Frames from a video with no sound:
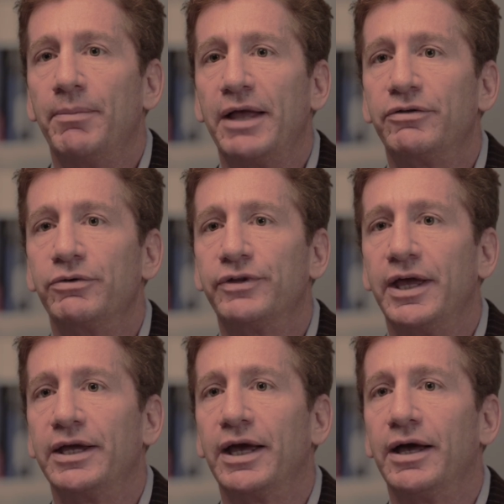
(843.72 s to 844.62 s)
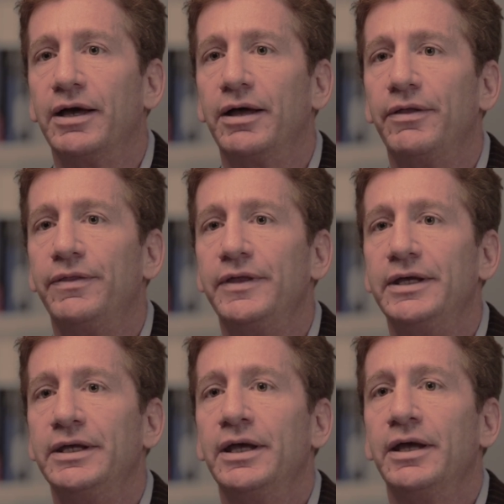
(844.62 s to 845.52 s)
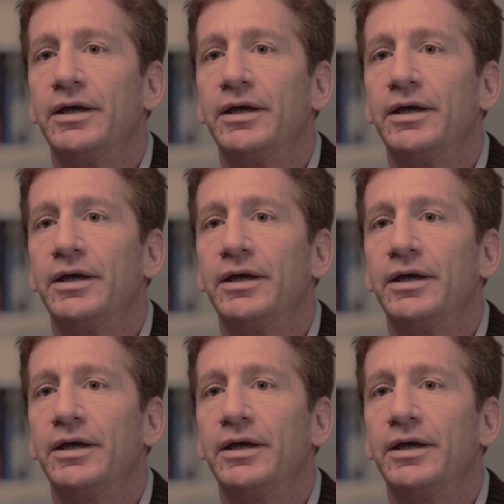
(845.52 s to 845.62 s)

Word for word: Um, as you say, uh, the